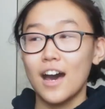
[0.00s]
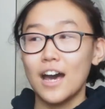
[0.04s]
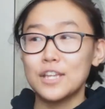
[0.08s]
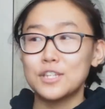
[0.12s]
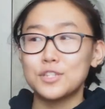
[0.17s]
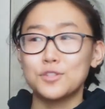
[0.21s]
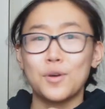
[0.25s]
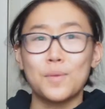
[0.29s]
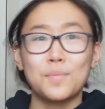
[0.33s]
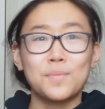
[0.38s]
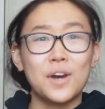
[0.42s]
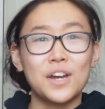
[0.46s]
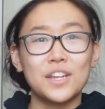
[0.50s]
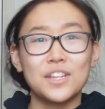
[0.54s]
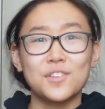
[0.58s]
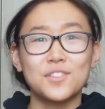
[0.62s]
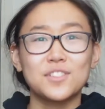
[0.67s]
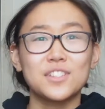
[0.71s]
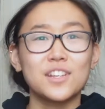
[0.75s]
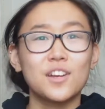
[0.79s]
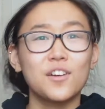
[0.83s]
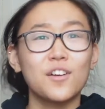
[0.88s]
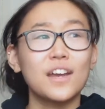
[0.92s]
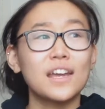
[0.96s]
so I'm not
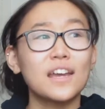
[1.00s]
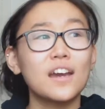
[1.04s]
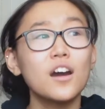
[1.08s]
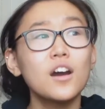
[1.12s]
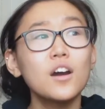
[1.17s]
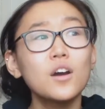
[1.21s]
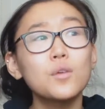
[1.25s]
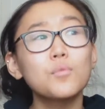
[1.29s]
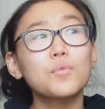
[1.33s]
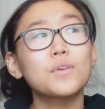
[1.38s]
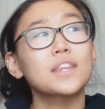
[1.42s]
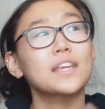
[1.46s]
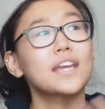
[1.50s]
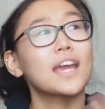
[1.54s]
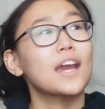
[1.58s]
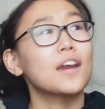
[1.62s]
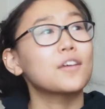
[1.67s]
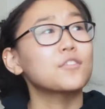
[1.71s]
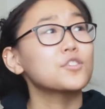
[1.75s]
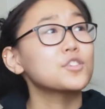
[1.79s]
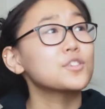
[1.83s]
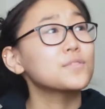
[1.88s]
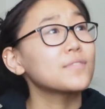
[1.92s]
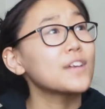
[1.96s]
used to going, oh, were the
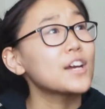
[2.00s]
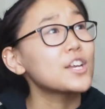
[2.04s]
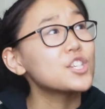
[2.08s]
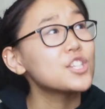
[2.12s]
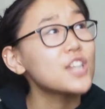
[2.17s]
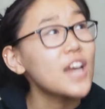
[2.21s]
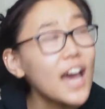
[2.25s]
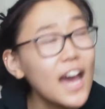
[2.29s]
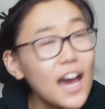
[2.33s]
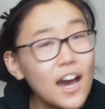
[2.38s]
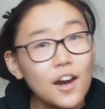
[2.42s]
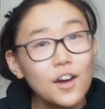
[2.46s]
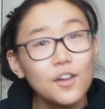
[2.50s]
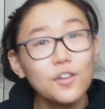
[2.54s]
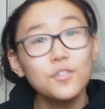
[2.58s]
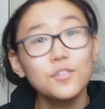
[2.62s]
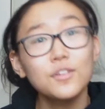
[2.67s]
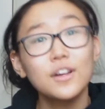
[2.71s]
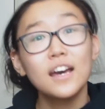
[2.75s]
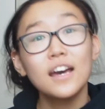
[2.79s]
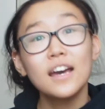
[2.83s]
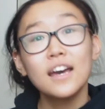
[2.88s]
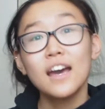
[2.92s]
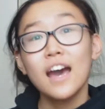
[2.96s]
characters fleshed
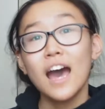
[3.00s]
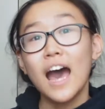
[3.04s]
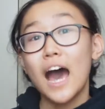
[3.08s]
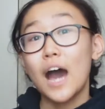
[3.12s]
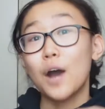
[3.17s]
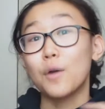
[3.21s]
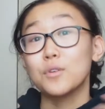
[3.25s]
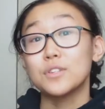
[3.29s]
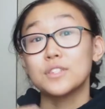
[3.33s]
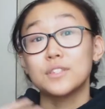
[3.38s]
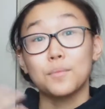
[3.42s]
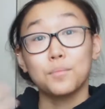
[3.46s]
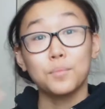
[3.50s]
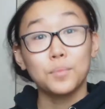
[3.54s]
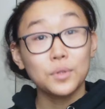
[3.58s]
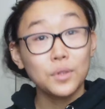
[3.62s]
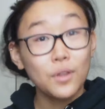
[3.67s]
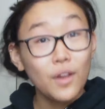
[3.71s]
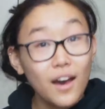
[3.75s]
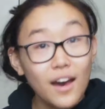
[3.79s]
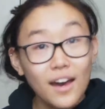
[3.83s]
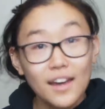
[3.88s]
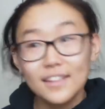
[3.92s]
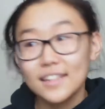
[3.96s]
out, how was the
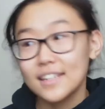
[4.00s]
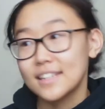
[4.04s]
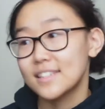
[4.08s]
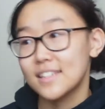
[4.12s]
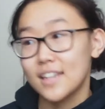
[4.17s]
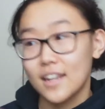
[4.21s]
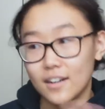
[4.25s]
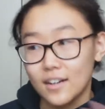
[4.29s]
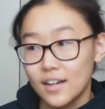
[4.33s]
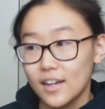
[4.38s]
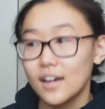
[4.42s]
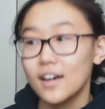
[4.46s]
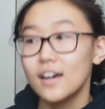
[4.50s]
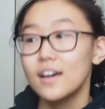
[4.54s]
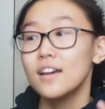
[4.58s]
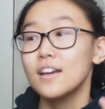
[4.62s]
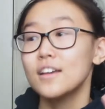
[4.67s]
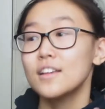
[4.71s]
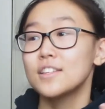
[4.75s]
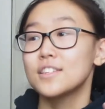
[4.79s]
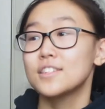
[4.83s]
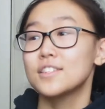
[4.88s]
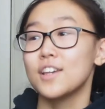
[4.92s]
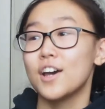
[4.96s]
plot, etc.
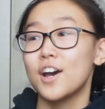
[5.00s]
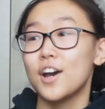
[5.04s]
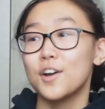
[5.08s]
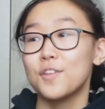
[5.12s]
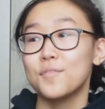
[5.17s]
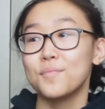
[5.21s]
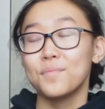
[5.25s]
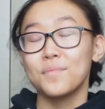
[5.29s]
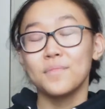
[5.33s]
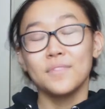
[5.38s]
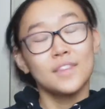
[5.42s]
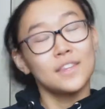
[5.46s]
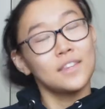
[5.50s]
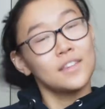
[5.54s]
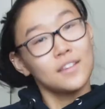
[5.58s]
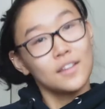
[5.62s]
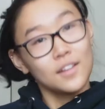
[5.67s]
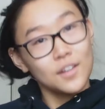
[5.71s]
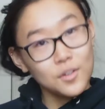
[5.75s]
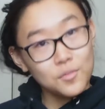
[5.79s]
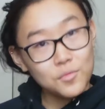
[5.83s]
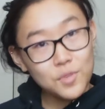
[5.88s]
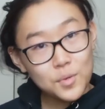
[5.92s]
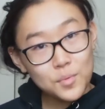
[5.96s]
So
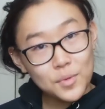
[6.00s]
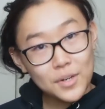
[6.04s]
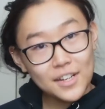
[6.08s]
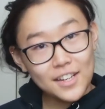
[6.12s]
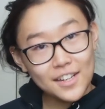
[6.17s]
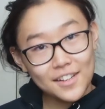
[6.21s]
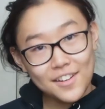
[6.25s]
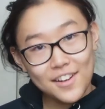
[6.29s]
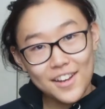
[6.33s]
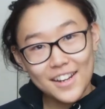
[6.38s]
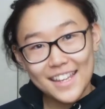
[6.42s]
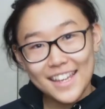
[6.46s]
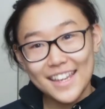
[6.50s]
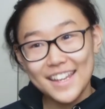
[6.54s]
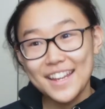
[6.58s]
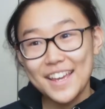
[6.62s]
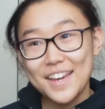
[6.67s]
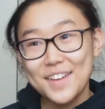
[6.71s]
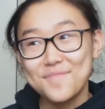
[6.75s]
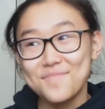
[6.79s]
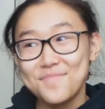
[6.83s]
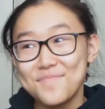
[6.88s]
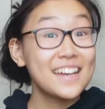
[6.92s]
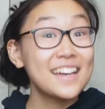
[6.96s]
we're working on it.
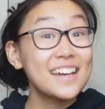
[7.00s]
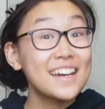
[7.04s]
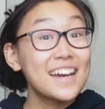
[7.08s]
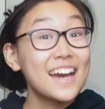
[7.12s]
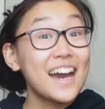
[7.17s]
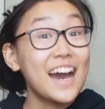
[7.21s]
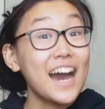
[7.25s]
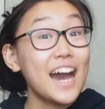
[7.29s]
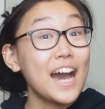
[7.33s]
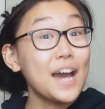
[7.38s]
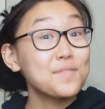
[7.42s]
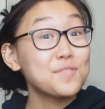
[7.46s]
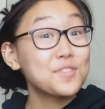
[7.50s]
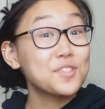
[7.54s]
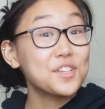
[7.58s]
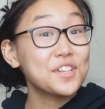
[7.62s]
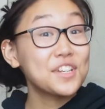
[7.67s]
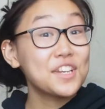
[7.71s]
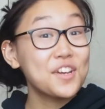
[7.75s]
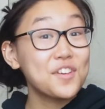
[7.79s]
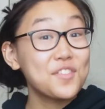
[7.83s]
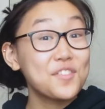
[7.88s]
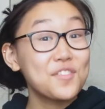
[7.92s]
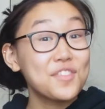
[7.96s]
I'm just
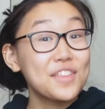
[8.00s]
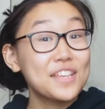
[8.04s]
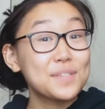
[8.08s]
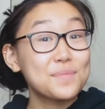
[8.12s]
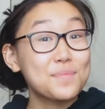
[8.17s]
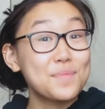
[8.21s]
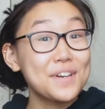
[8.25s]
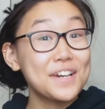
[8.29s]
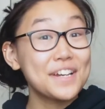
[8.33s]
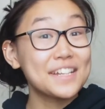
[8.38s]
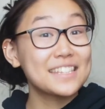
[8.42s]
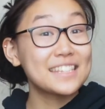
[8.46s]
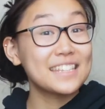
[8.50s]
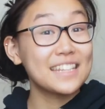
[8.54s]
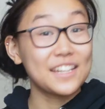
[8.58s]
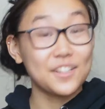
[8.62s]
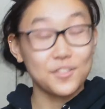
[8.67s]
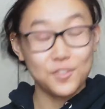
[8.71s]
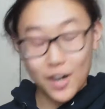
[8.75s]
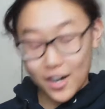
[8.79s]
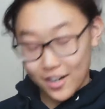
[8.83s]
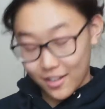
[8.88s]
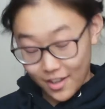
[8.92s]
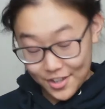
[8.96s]
going to go through these books in
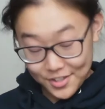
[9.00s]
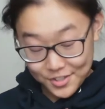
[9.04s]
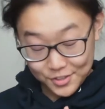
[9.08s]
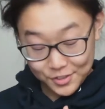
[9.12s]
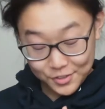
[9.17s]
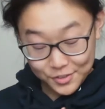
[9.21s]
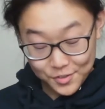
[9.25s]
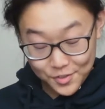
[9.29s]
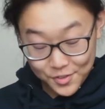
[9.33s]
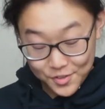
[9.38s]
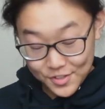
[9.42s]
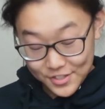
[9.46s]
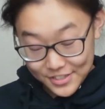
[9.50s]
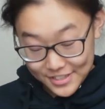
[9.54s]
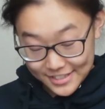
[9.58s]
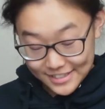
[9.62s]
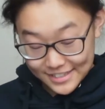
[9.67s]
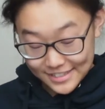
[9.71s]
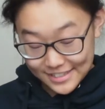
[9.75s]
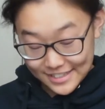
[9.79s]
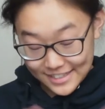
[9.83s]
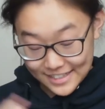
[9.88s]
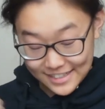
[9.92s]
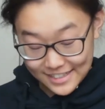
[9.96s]
chronological
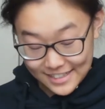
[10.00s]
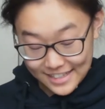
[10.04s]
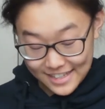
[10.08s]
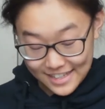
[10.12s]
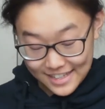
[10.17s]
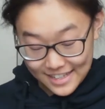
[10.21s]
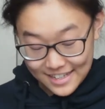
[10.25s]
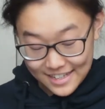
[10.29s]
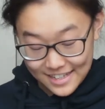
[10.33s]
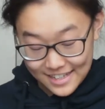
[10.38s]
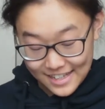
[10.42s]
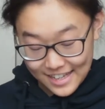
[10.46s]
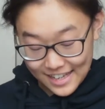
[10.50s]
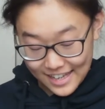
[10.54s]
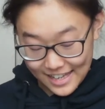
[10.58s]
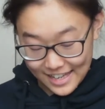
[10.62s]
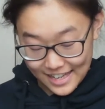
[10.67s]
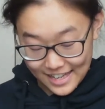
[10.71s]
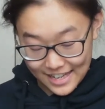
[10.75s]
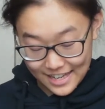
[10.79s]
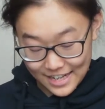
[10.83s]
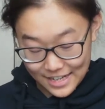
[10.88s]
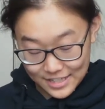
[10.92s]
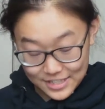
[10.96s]
order,
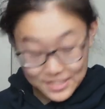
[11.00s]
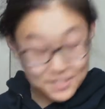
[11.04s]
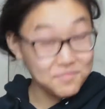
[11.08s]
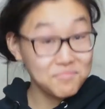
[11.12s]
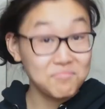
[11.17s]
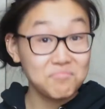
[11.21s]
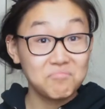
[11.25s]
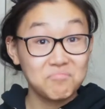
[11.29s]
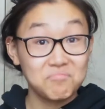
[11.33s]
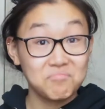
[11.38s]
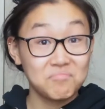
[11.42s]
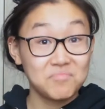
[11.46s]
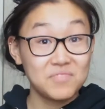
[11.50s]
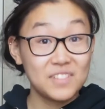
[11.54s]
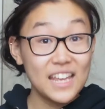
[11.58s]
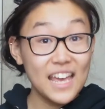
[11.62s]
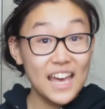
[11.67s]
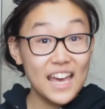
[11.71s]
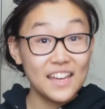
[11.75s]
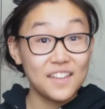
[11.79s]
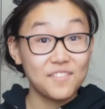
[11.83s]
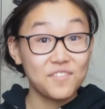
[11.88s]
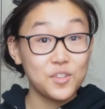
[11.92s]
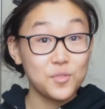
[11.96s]
and
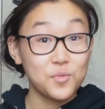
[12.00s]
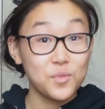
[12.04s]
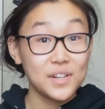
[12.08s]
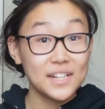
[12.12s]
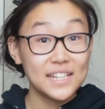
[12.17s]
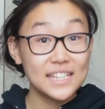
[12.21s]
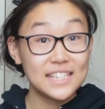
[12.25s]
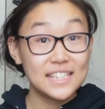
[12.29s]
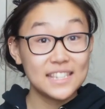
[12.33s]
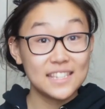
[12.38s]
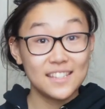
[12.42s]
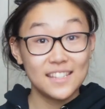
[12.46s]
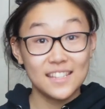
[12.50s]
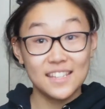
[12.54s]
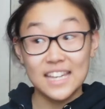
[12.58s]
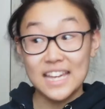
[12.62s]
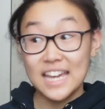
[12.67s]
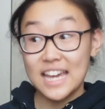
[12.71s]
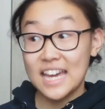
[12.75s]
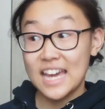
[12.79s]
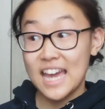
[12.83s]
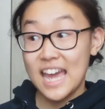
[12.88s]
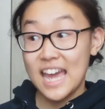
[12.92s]
yeah, if you want to see